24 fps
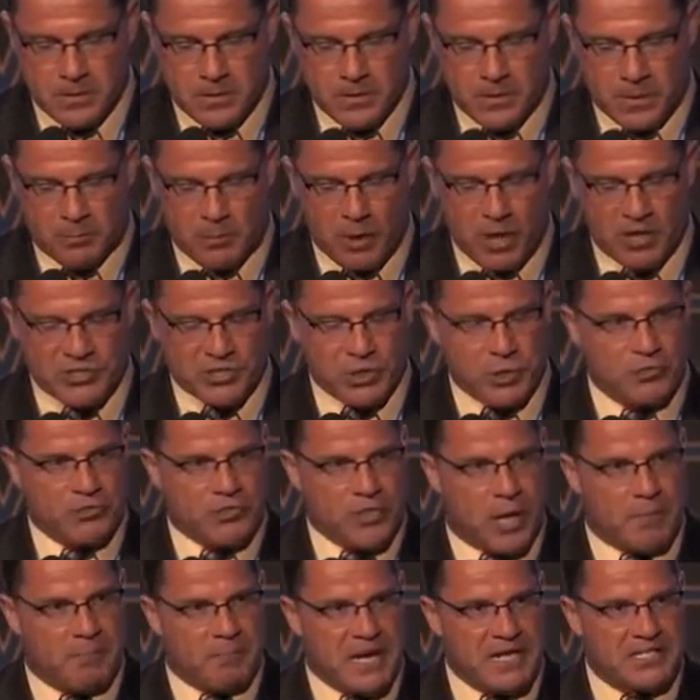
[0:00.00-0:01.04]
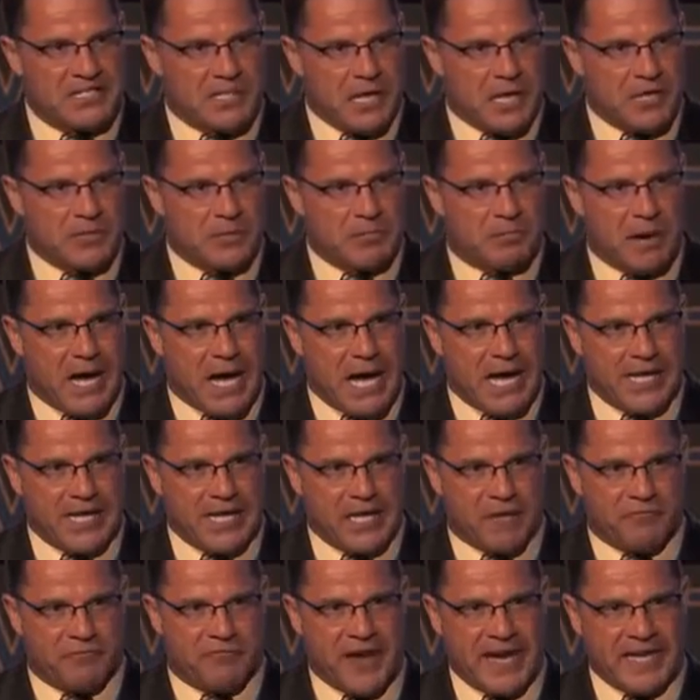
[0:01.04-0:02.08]
the person who dumped my son's body in
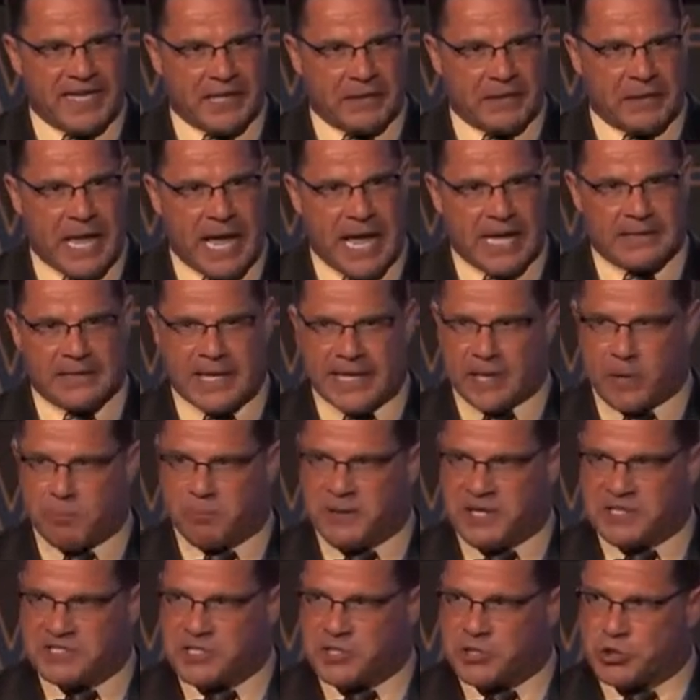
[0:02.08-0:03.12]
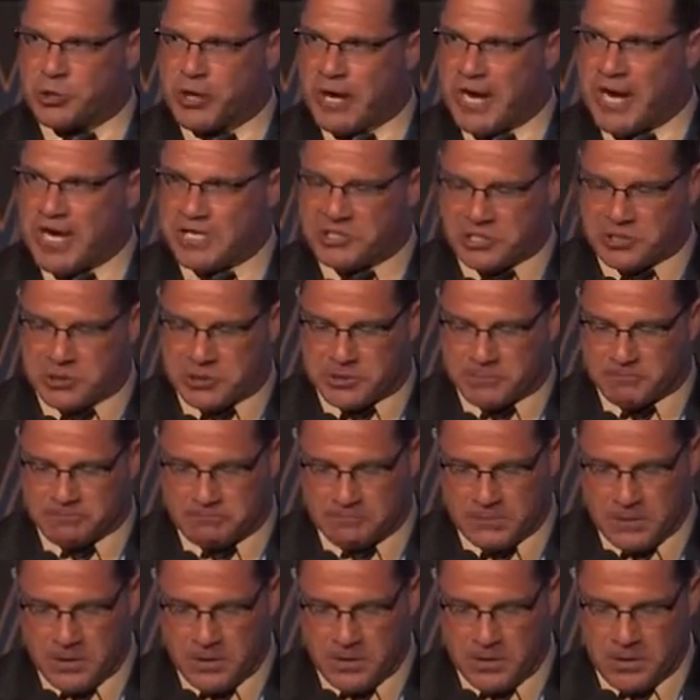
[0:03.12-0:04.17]
a vacant lot like a piece of trash,
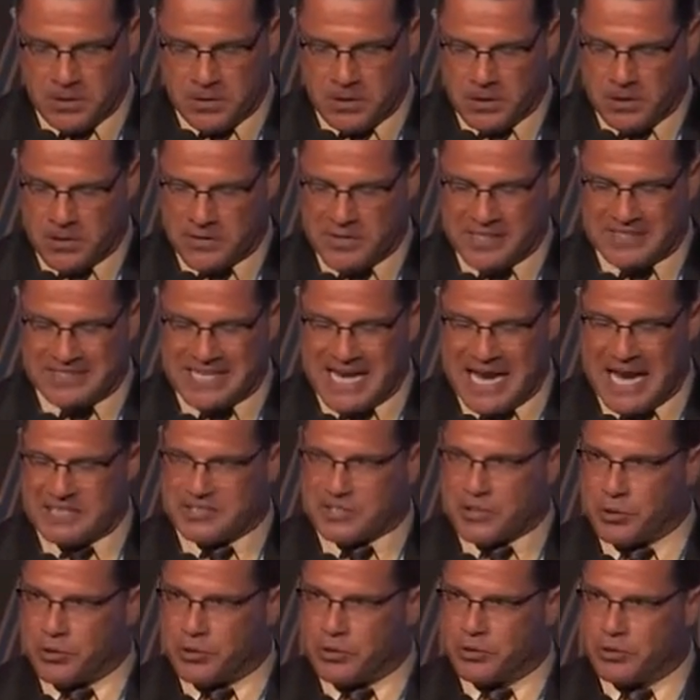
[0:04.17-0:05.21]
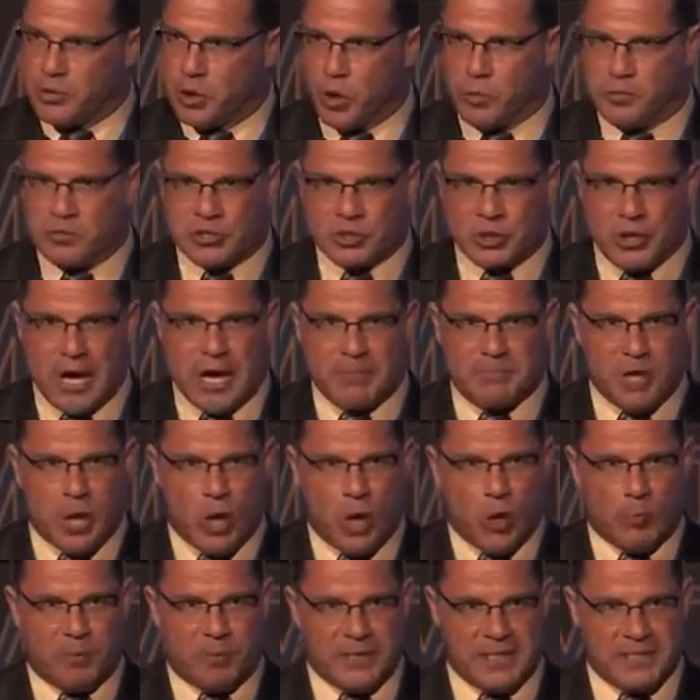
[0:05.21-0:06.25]
the doctor who prescribed
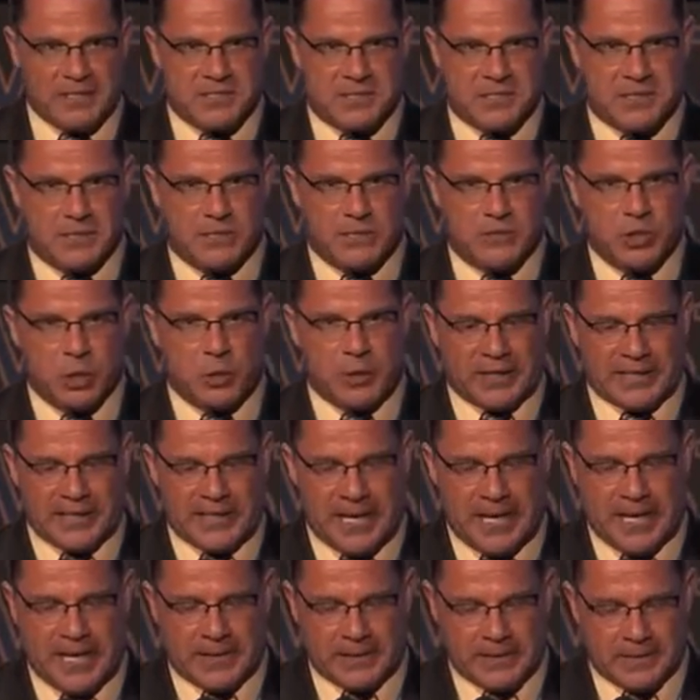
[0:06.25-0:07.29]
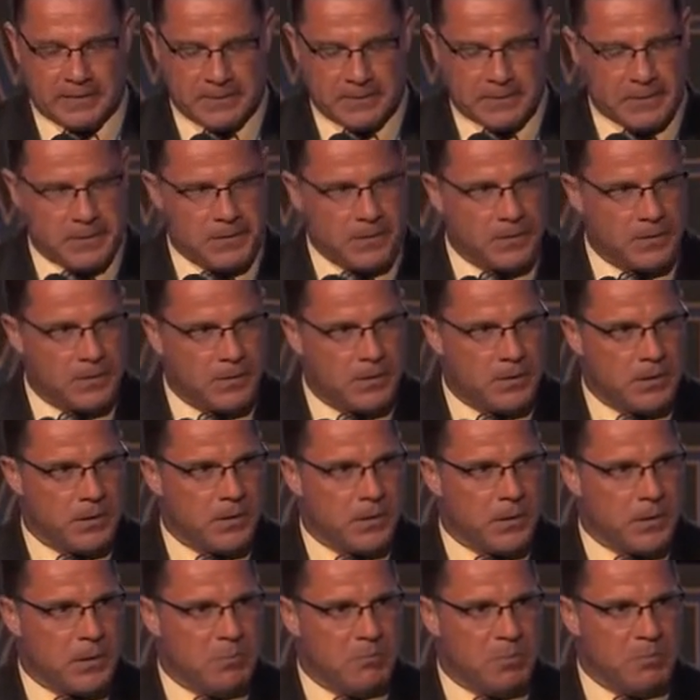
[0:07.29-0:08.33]
opiates to a kid,
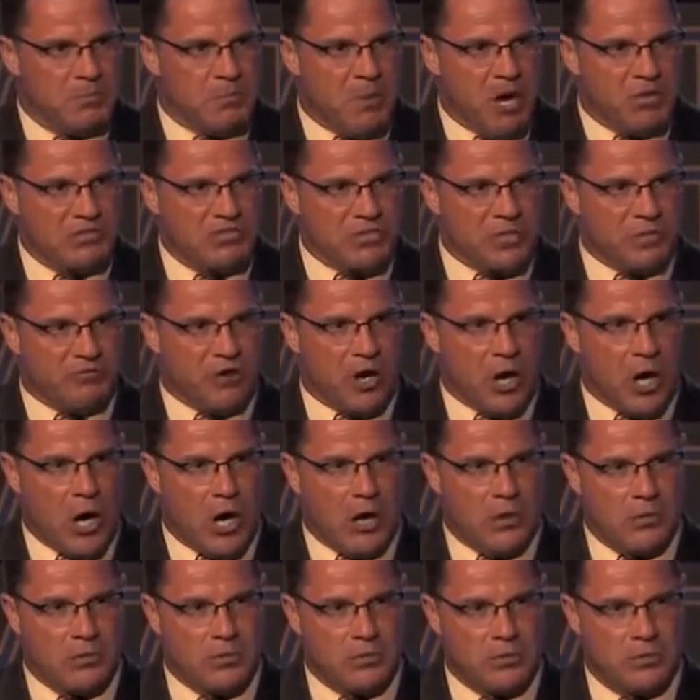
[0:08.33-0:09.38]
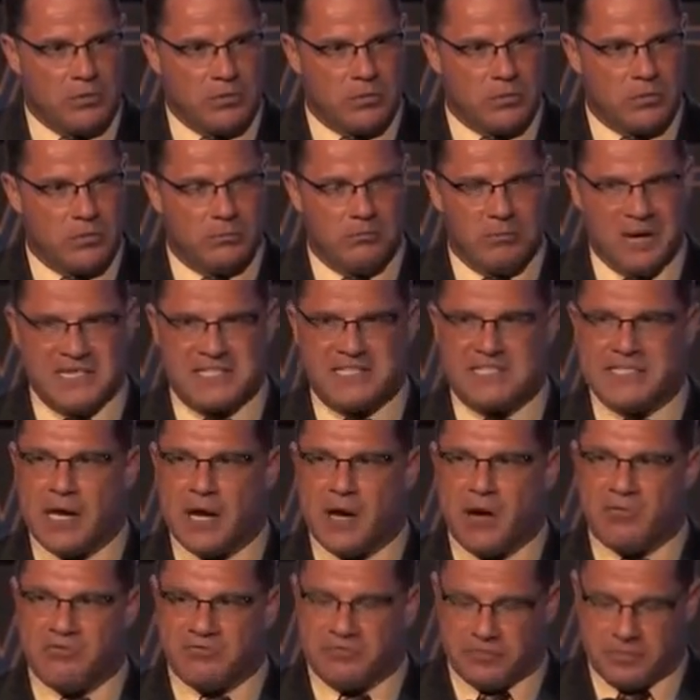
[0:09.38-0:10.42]
but most of all,
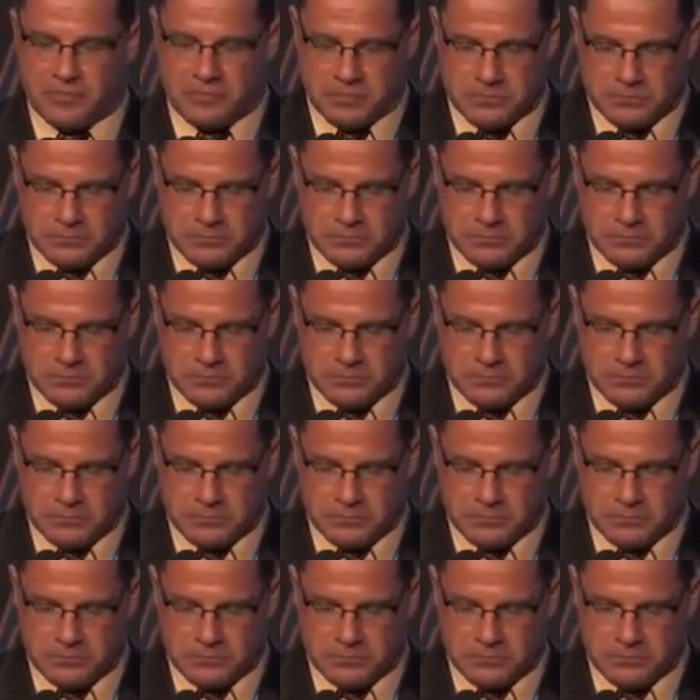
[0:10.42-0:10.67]
myself.